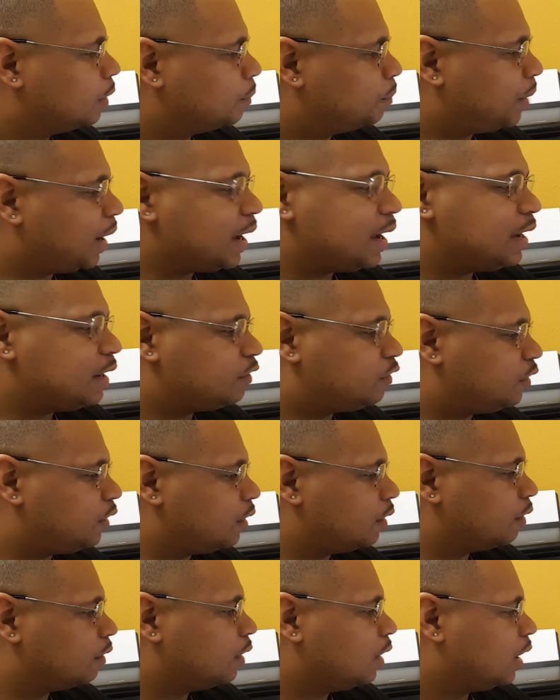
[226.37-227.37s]
page
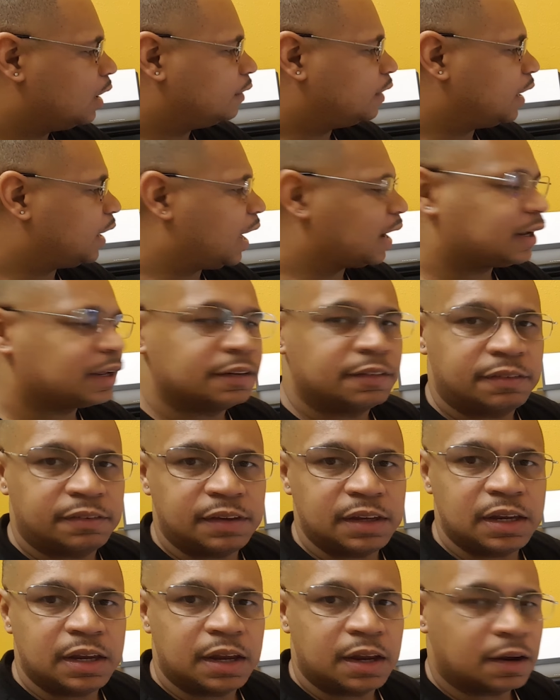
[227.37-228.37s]
here that I can
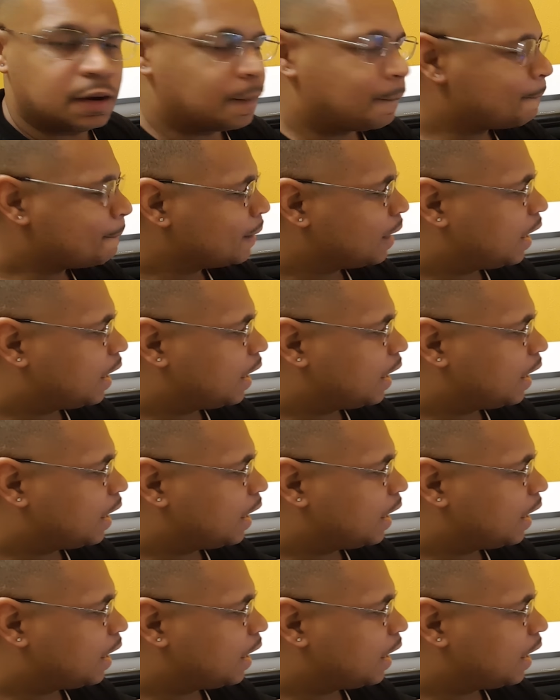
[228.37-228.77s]
see here.